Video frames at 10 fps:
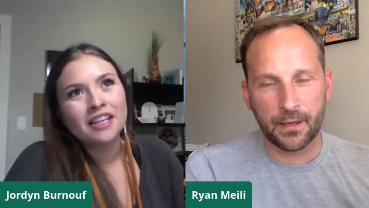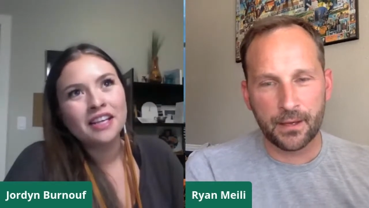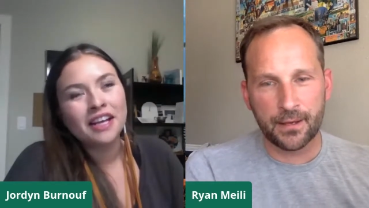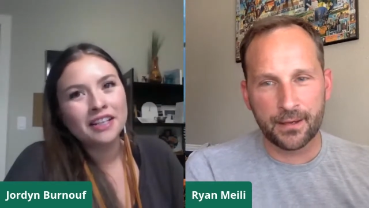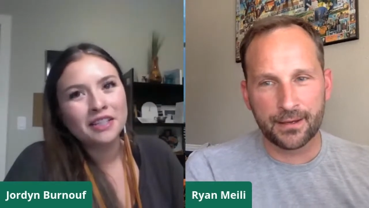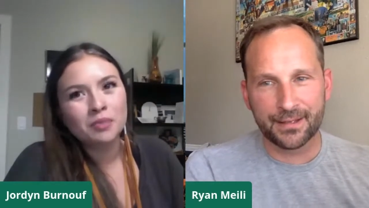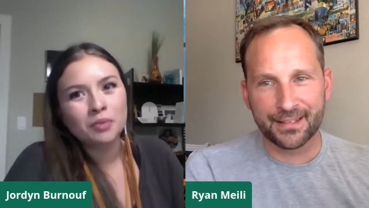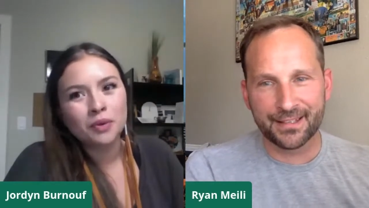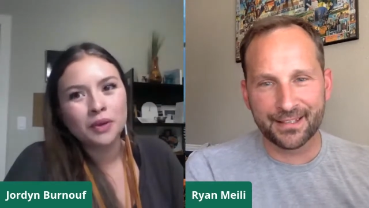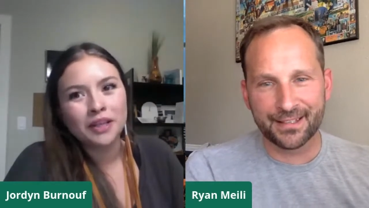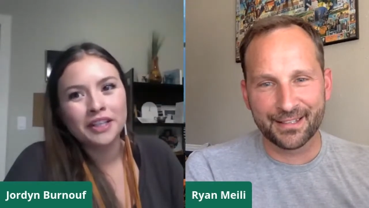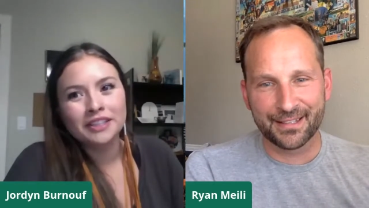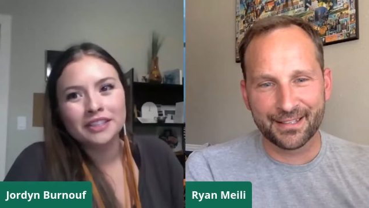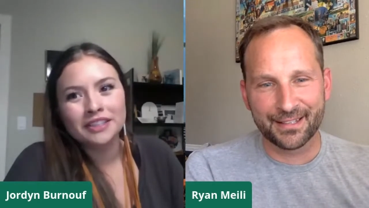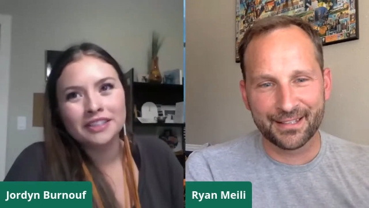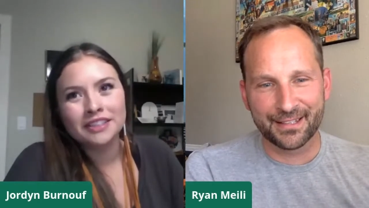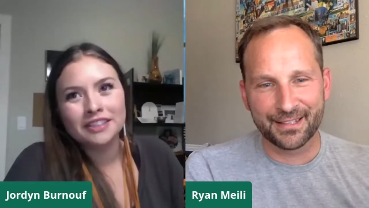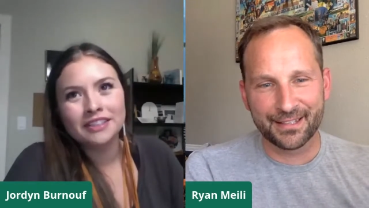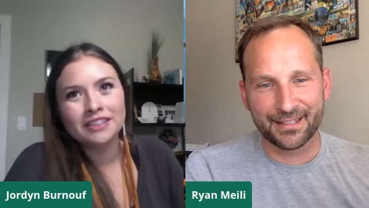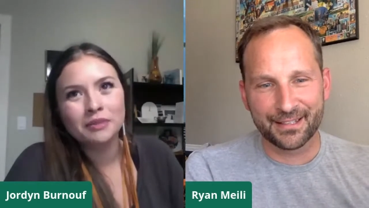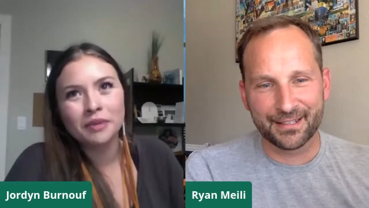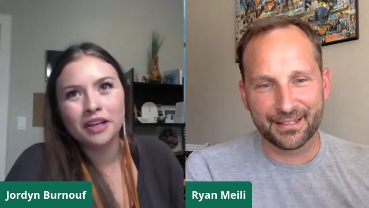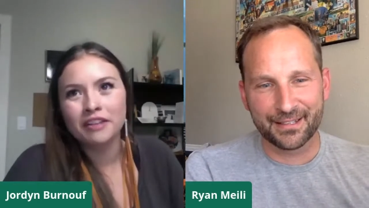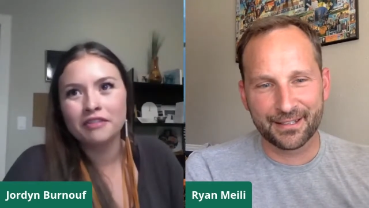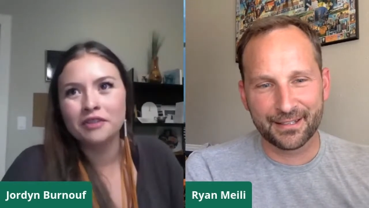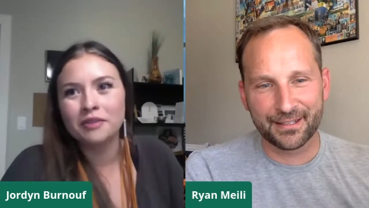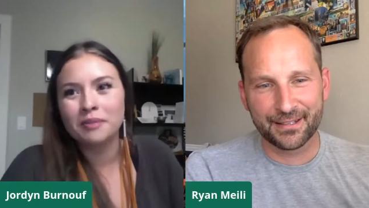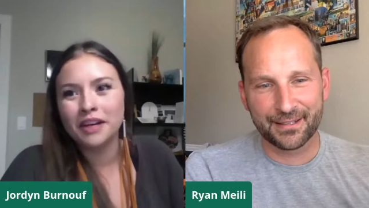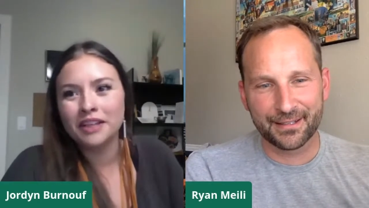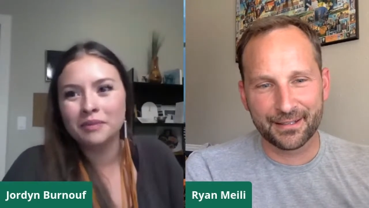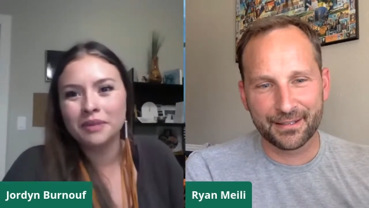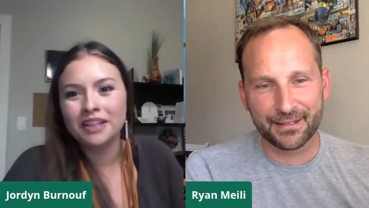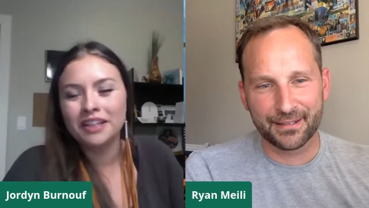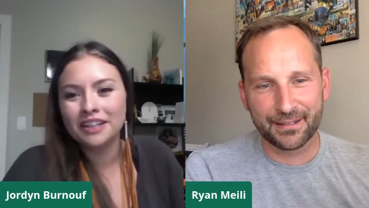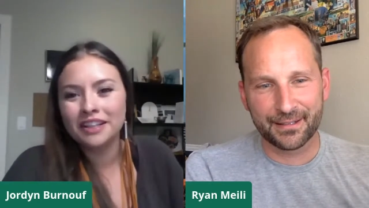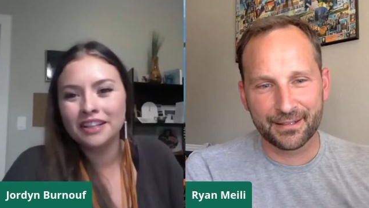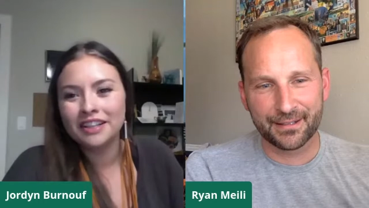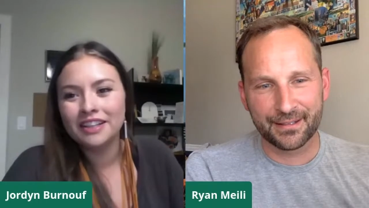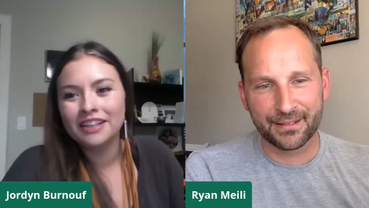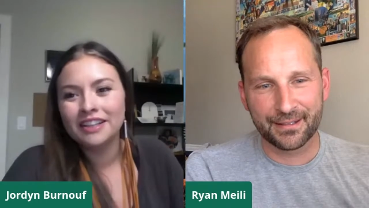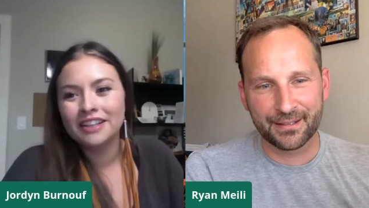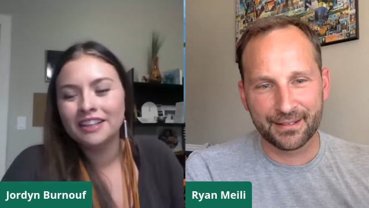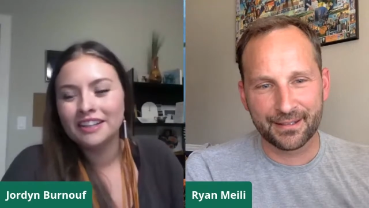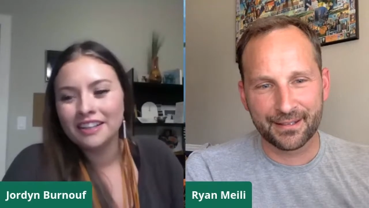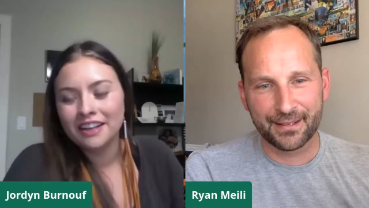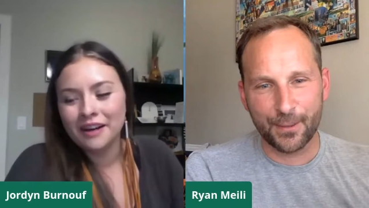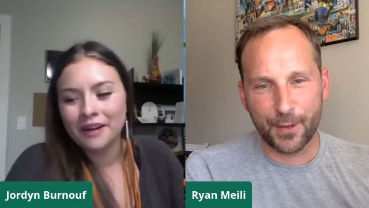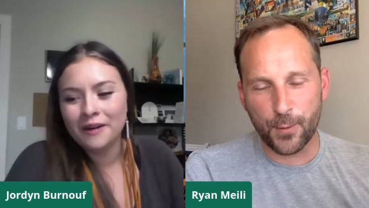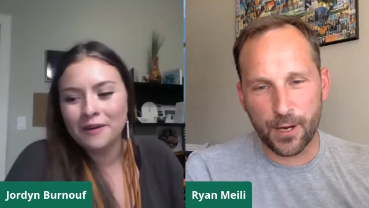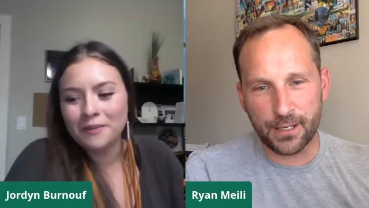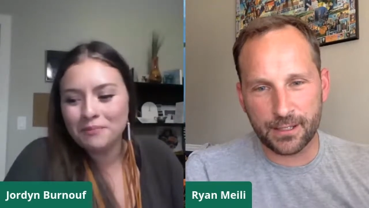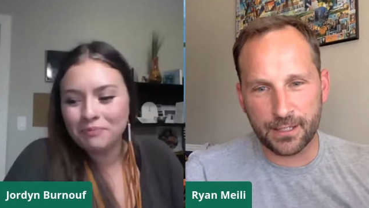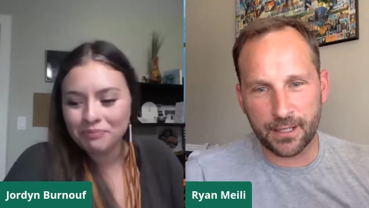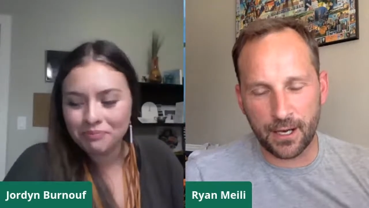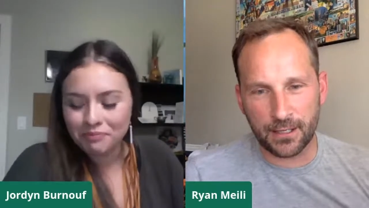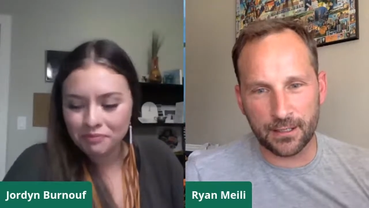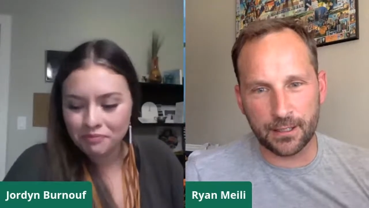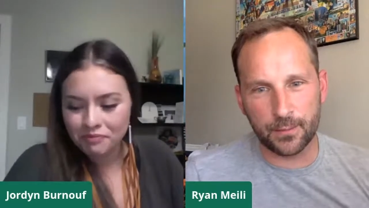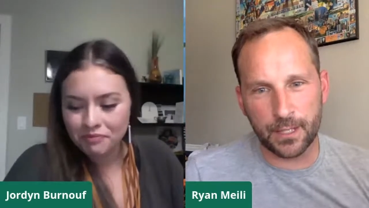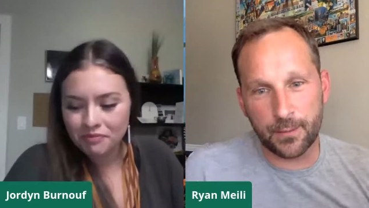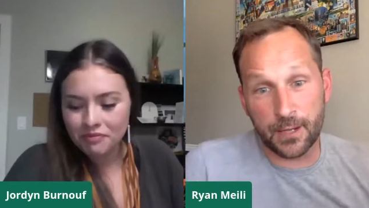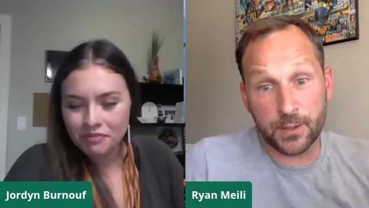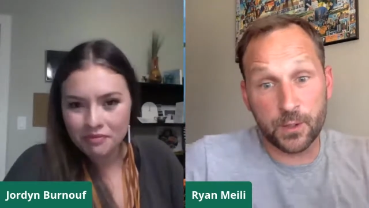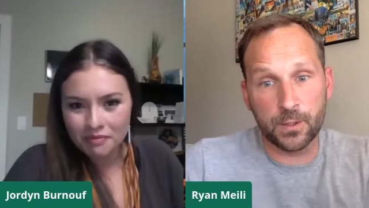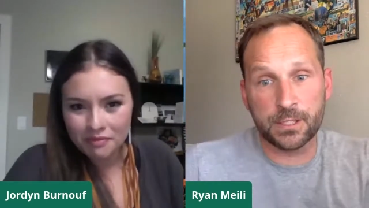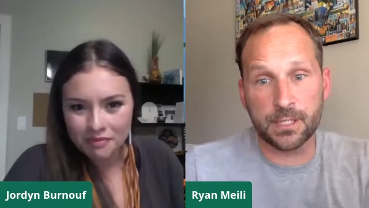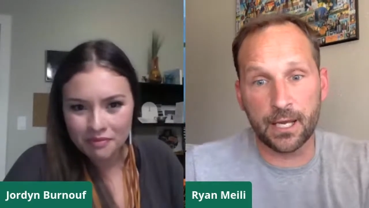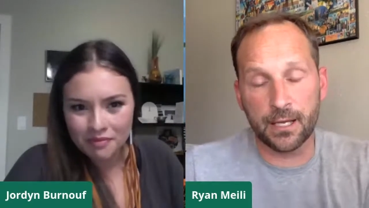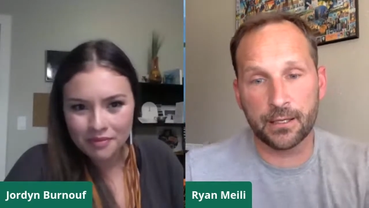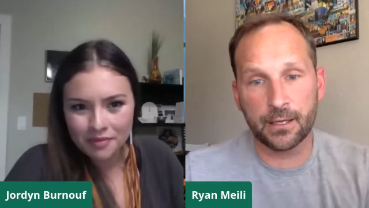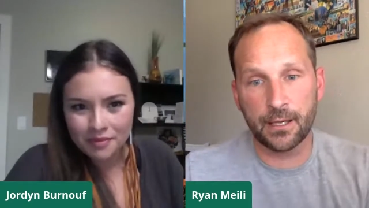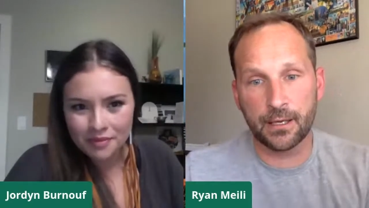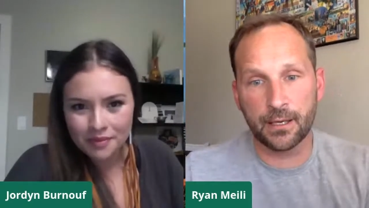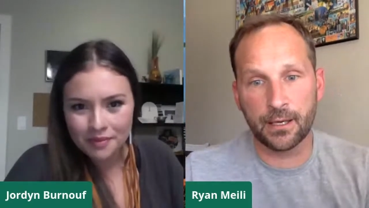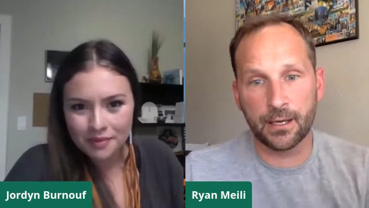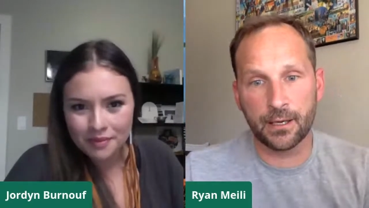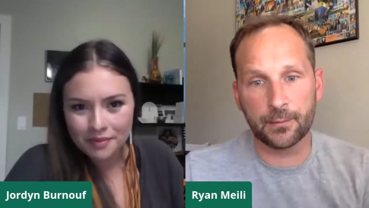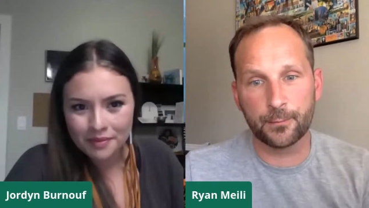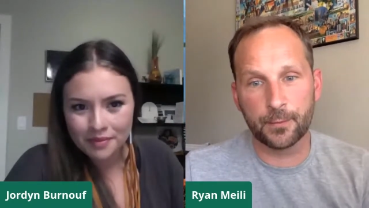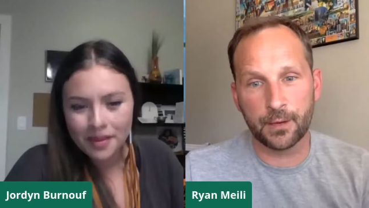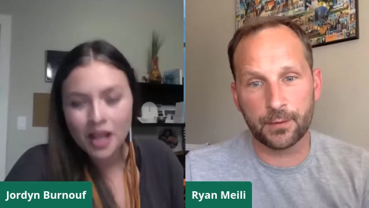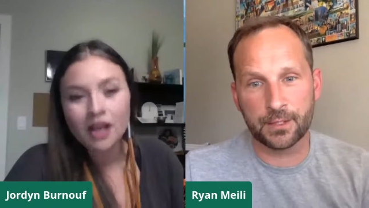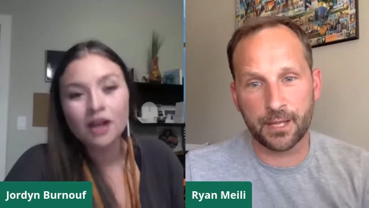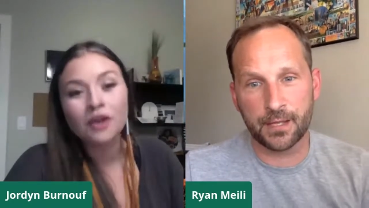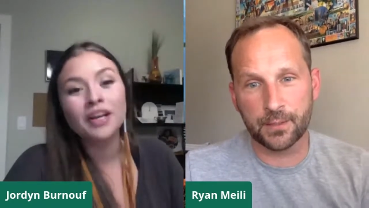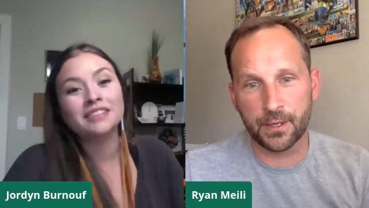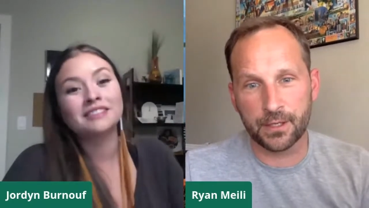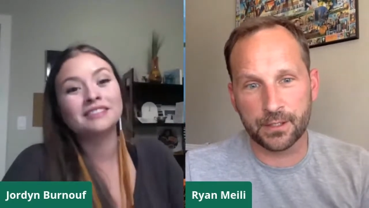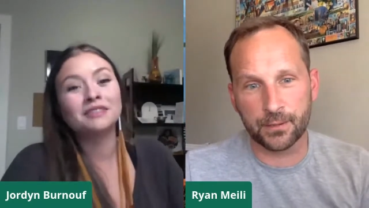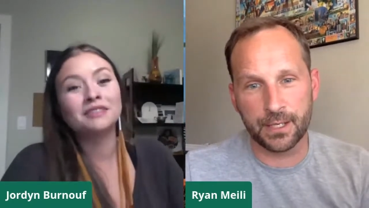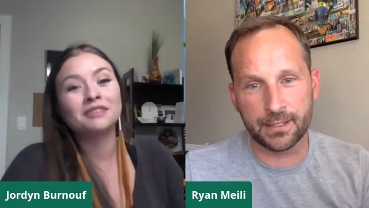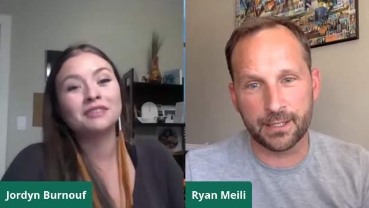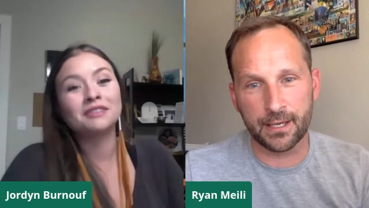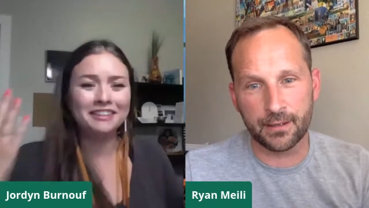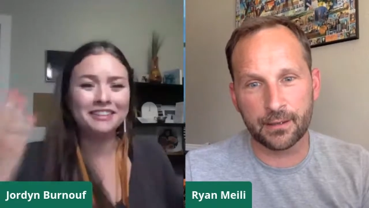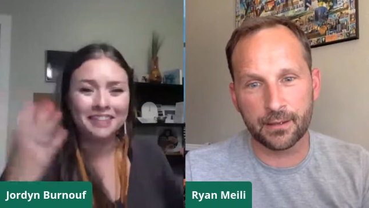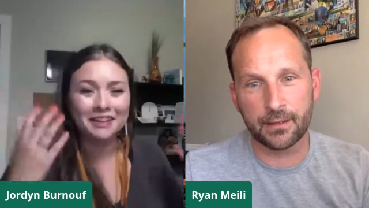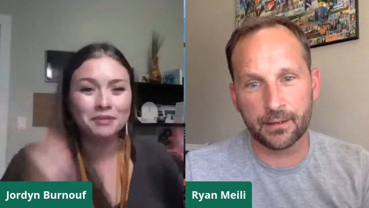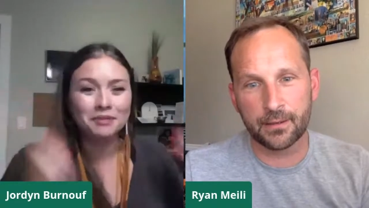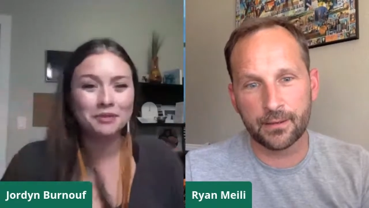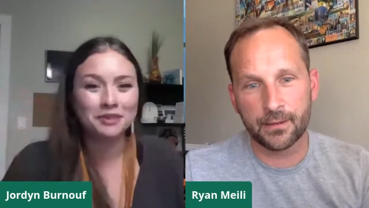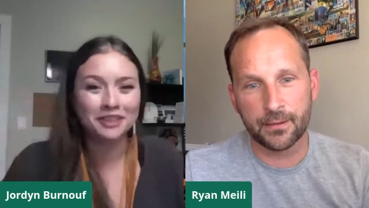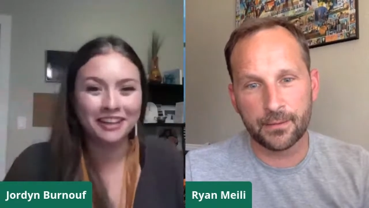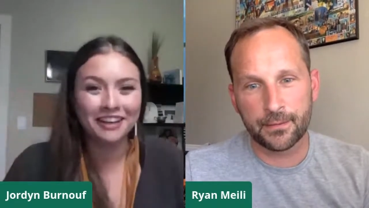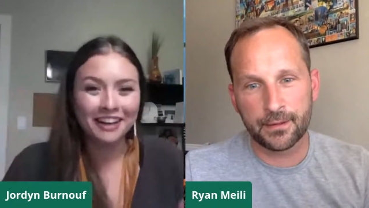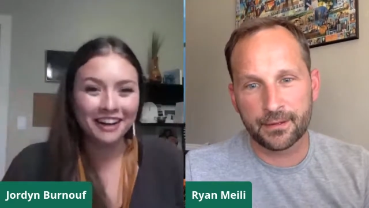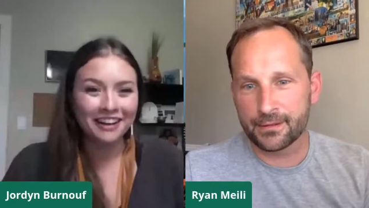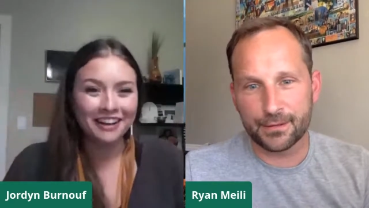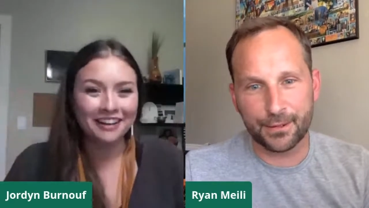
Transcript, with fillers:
Speaker 1: the next point, you might have to remind me. Um, well, you um,
Speaker 2: wanted to talk a little bit about suicide, and uh, I, I was glad okay. you wanted to oh raise that.
Speaker 1: I'm so sorry. I